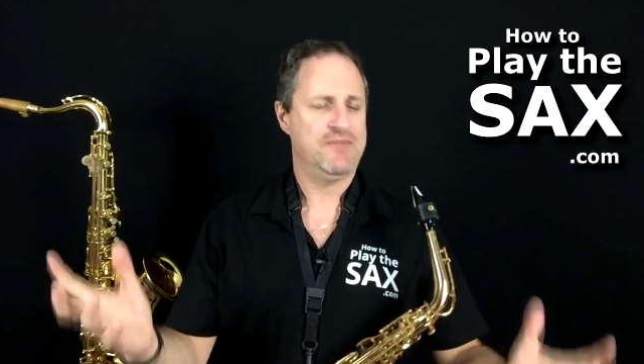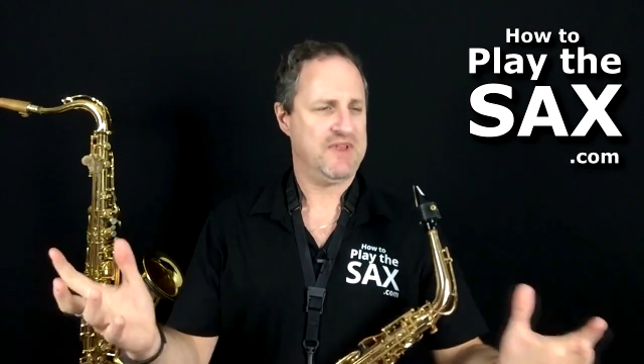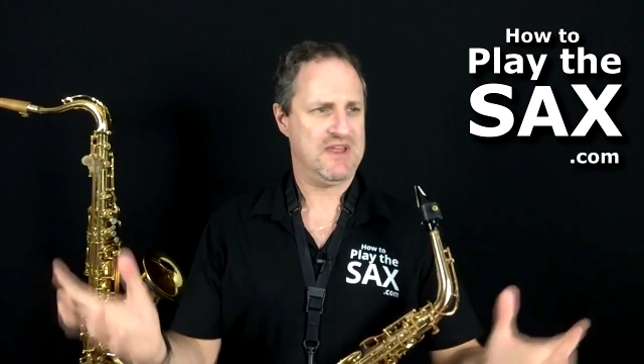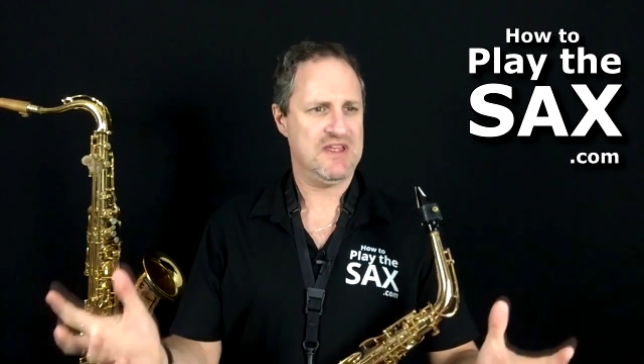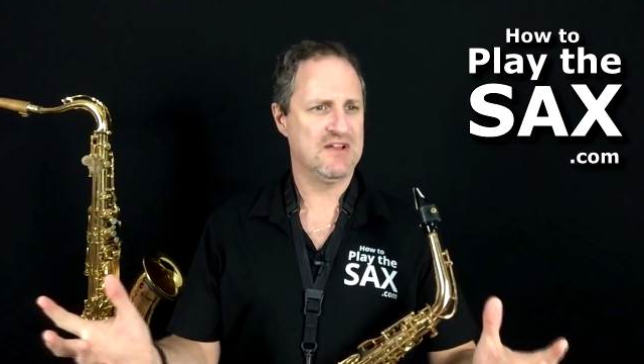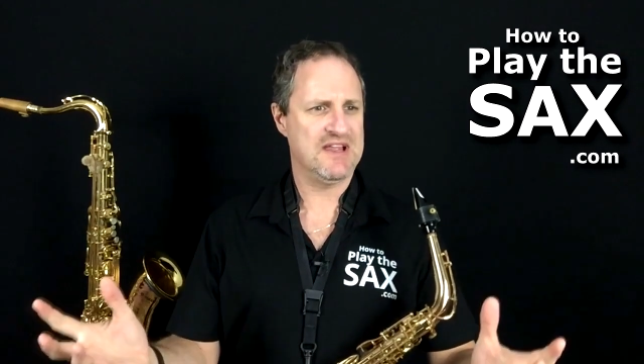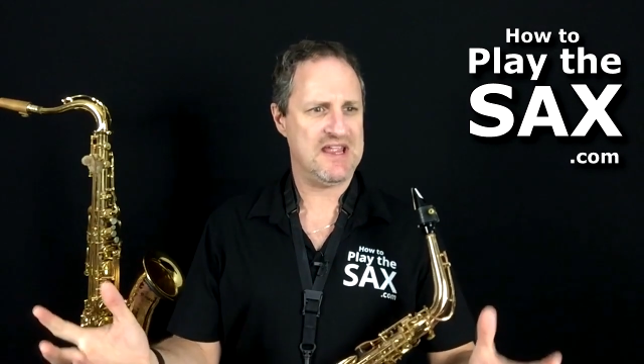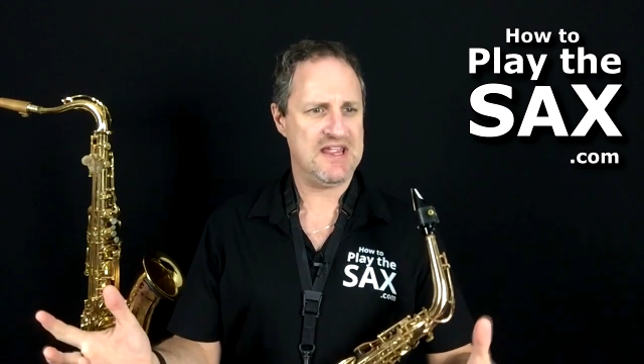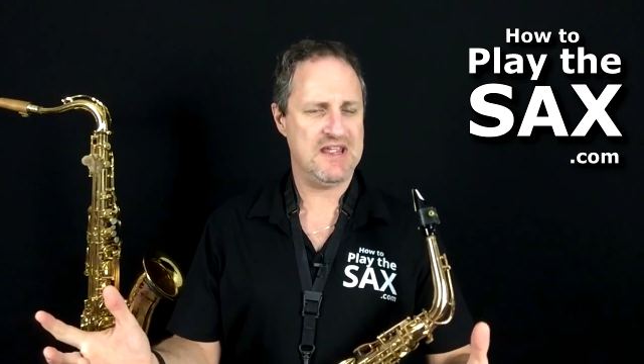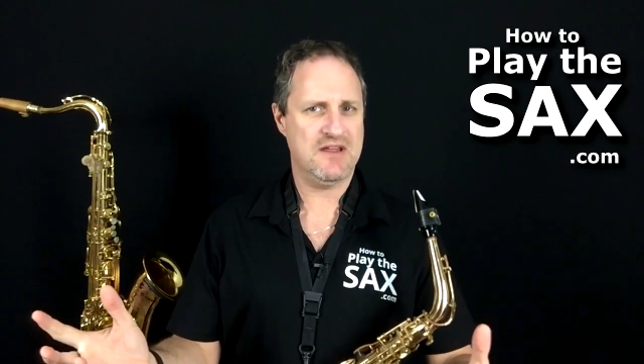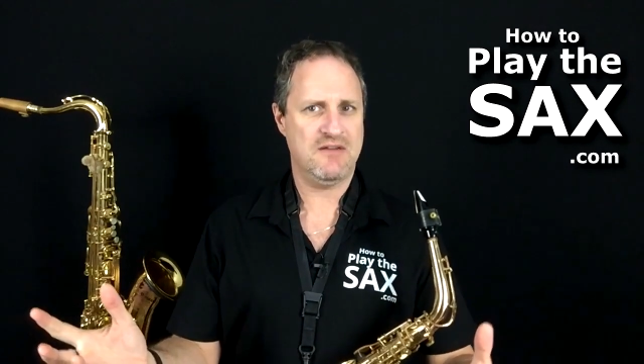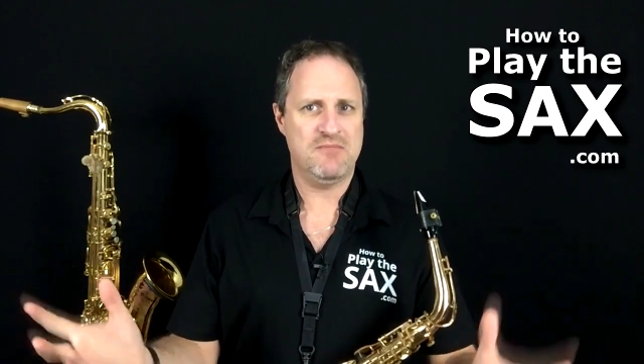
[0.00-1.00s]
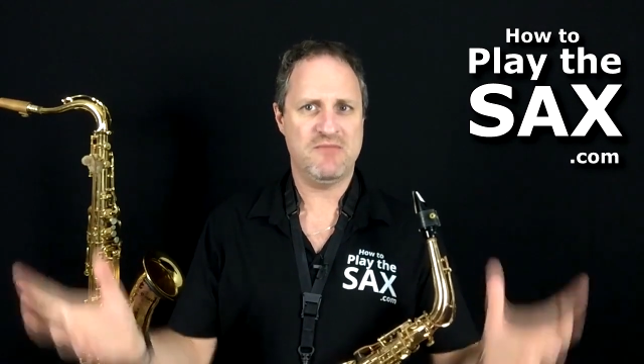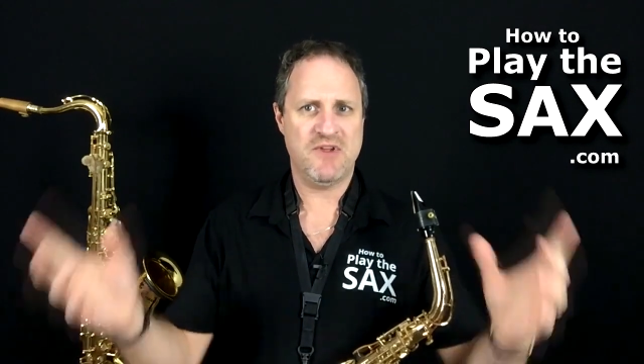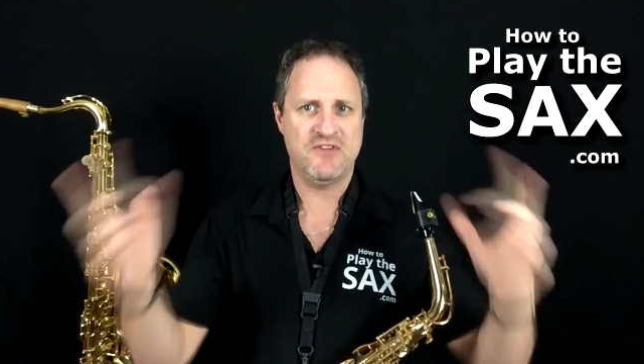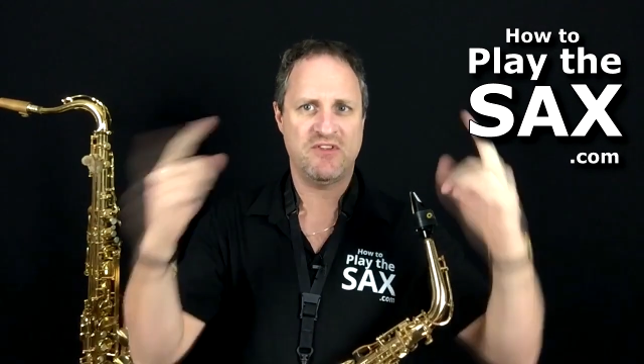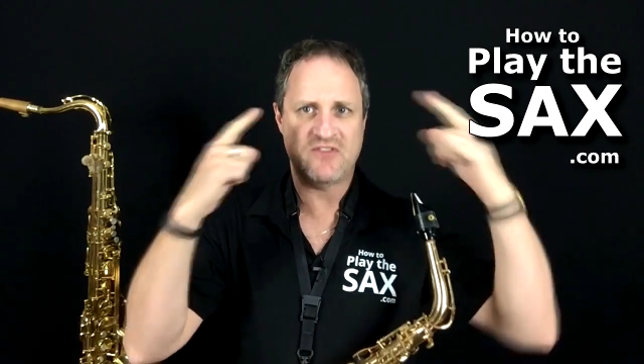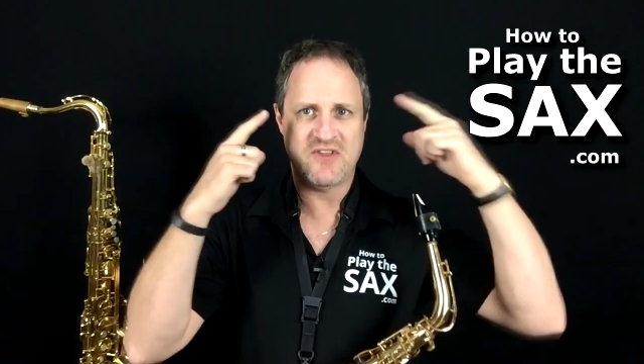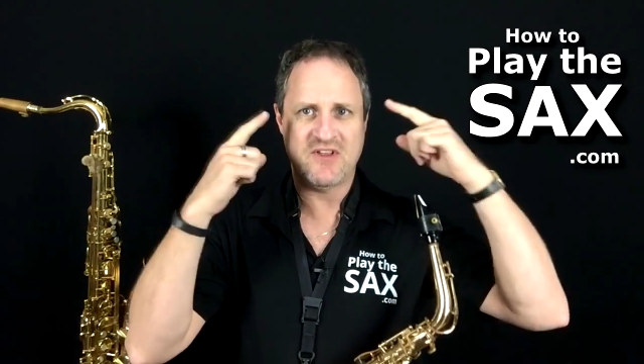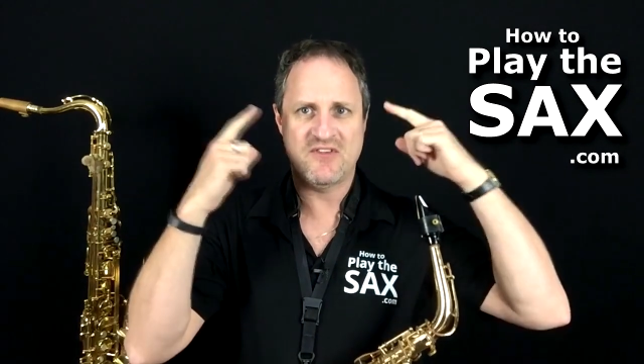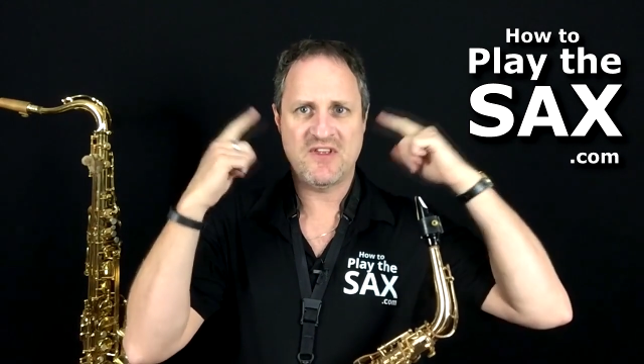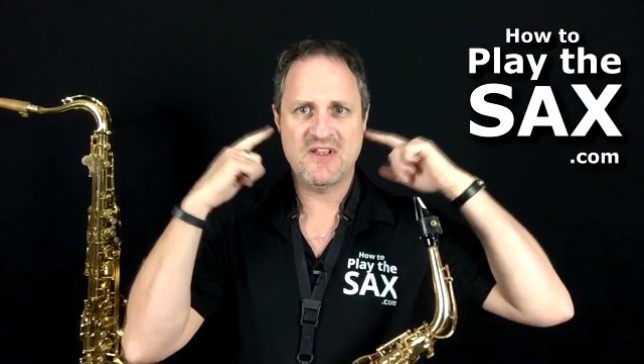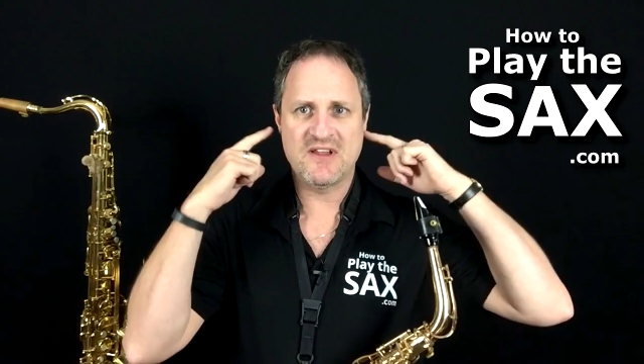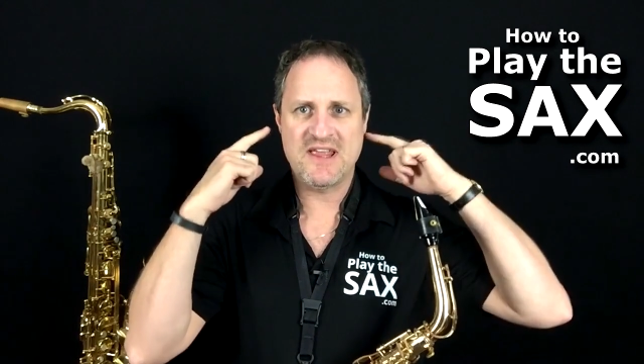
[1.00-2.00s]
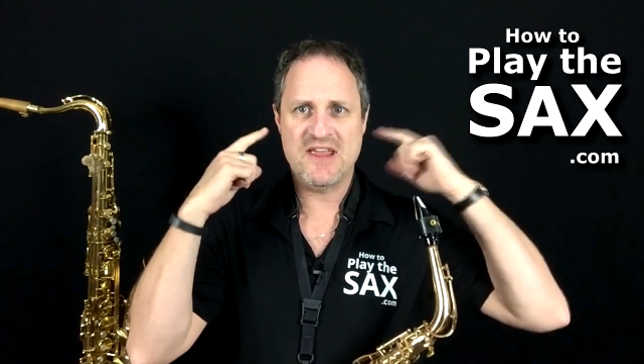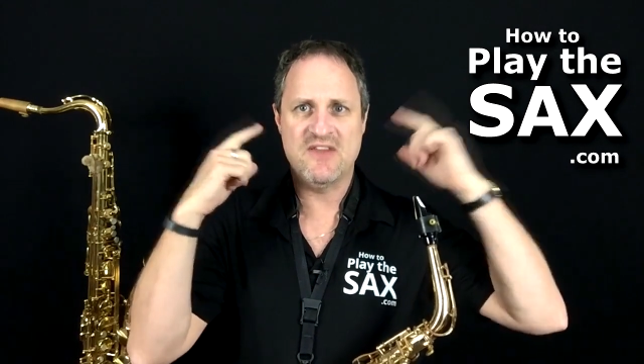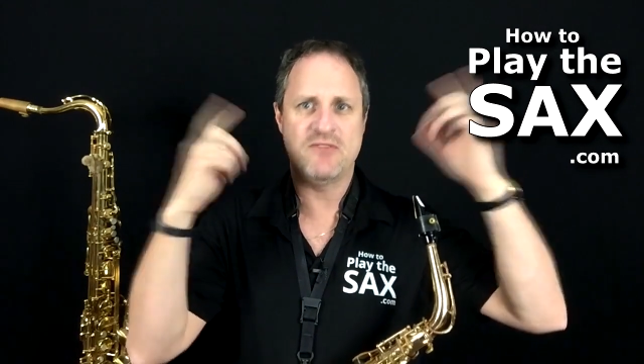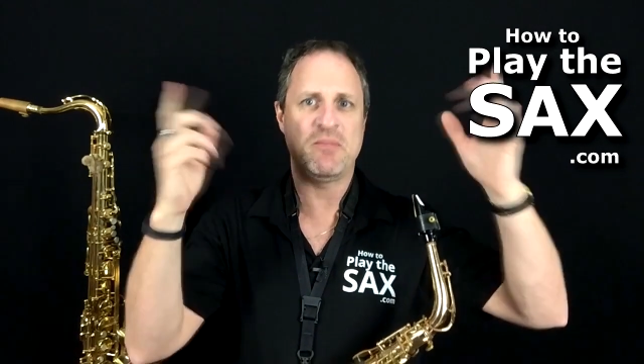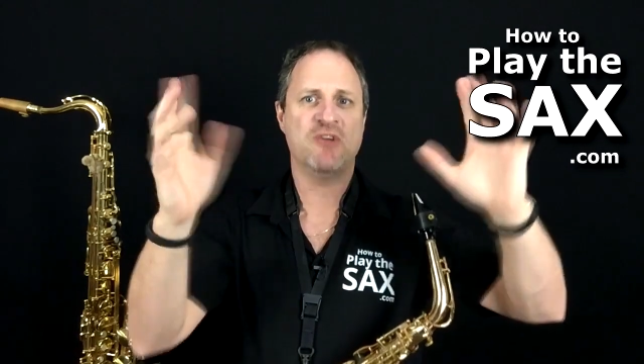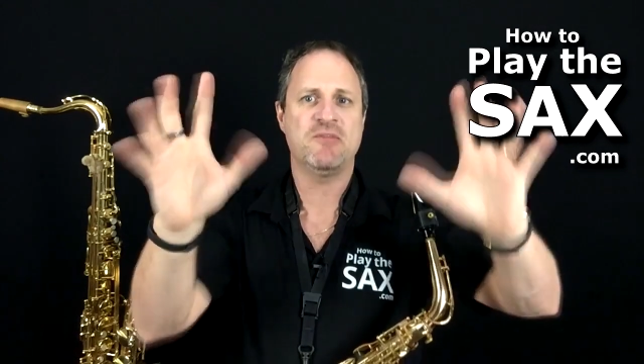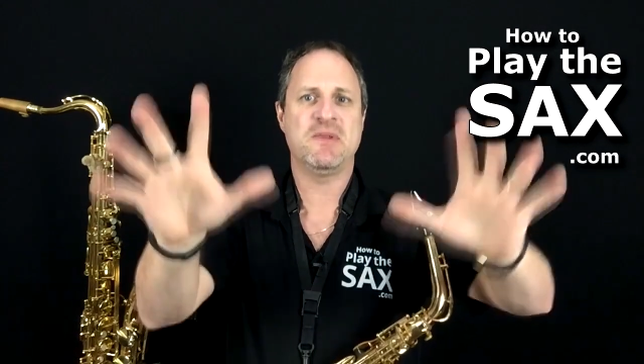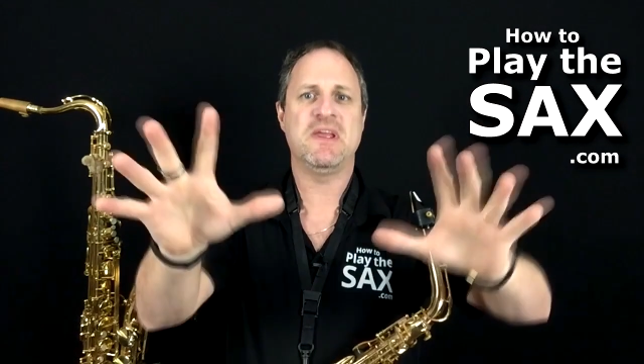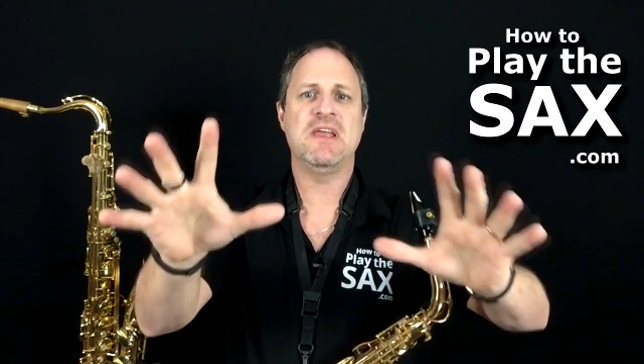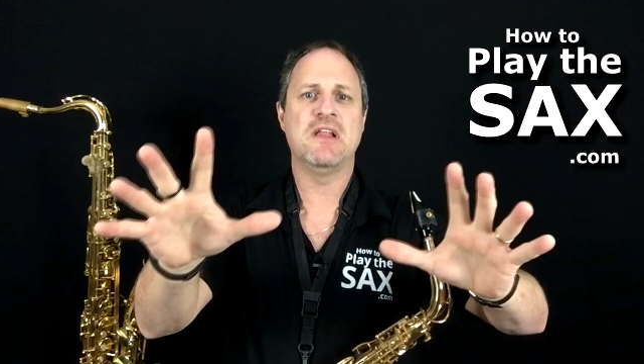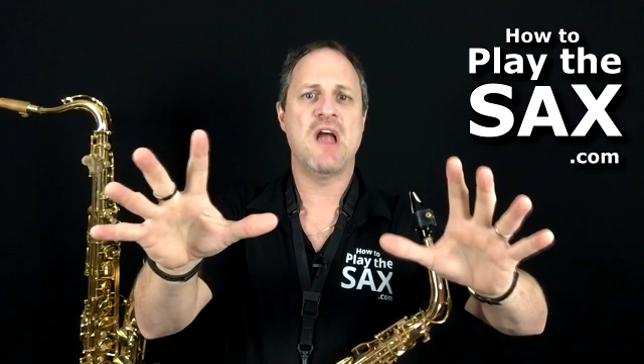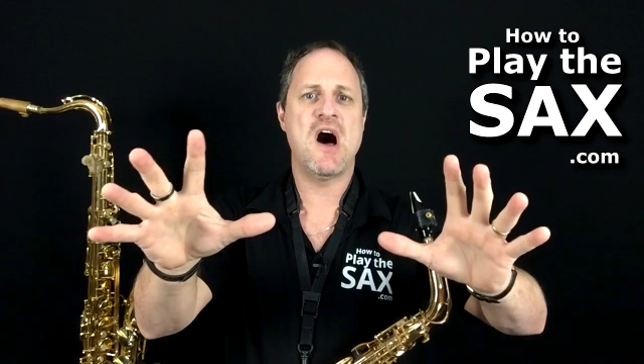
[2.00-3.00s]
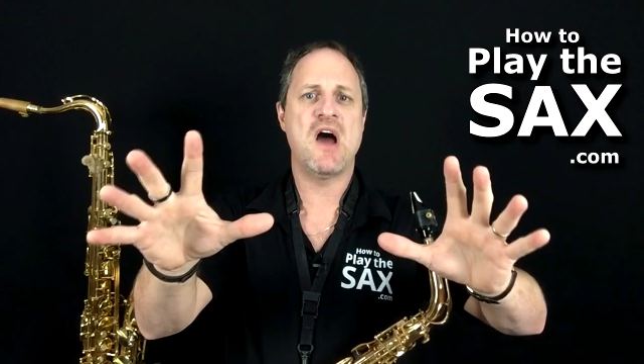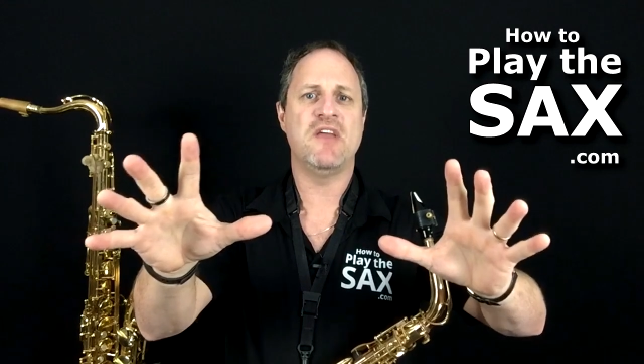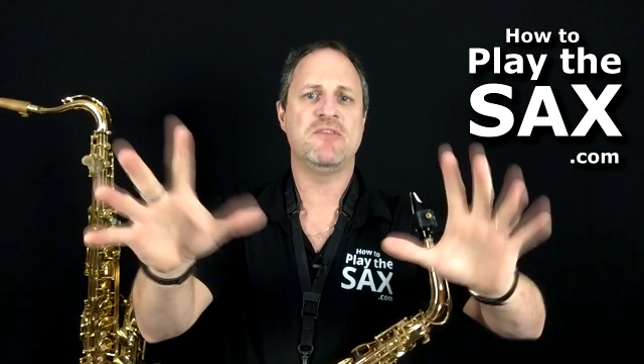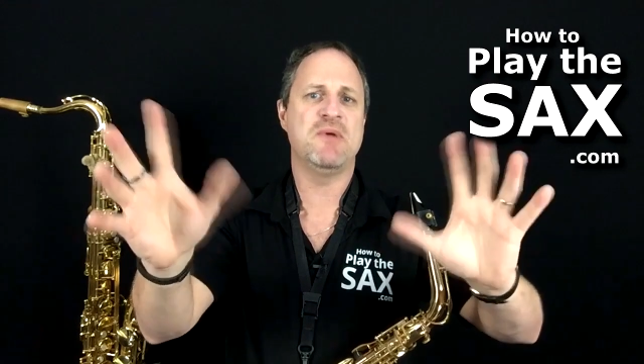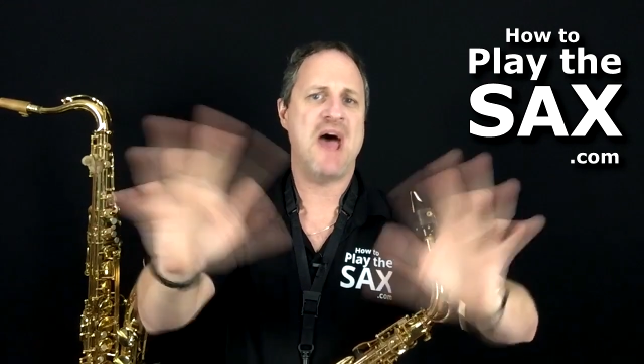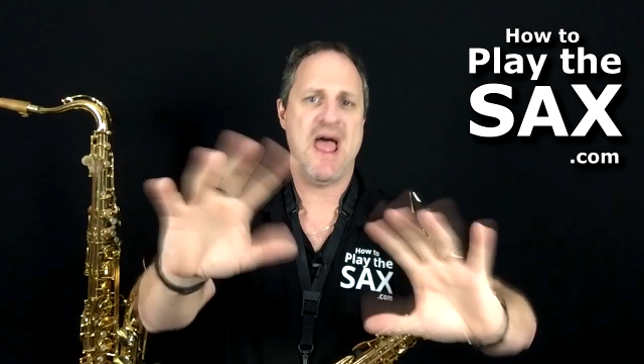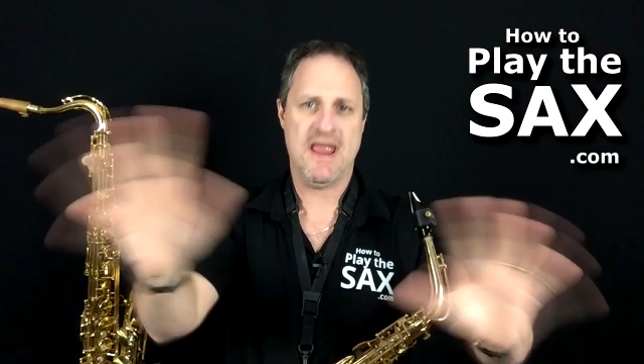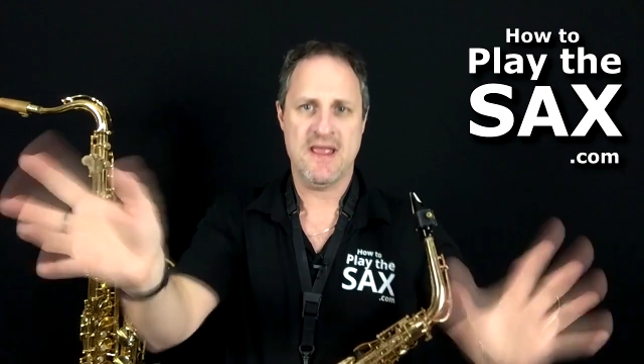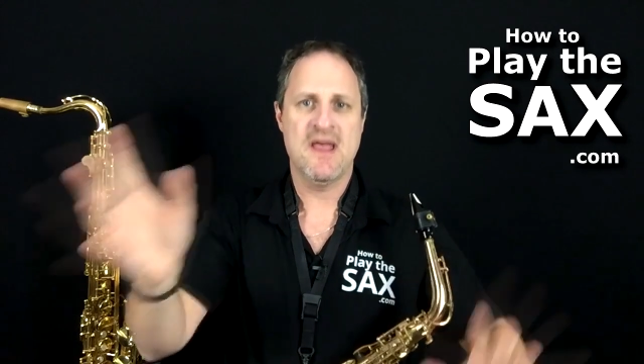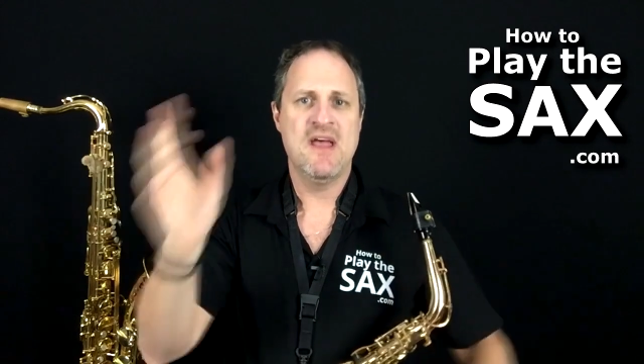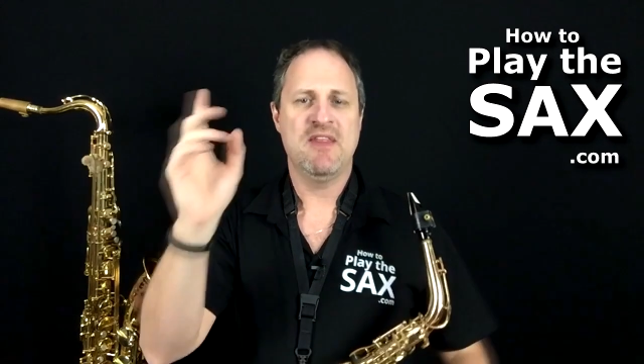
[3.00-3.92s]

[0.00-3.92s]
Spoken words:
Eagle-eared? No such thing as eagle ears. Possibly eagle eyes, but hey.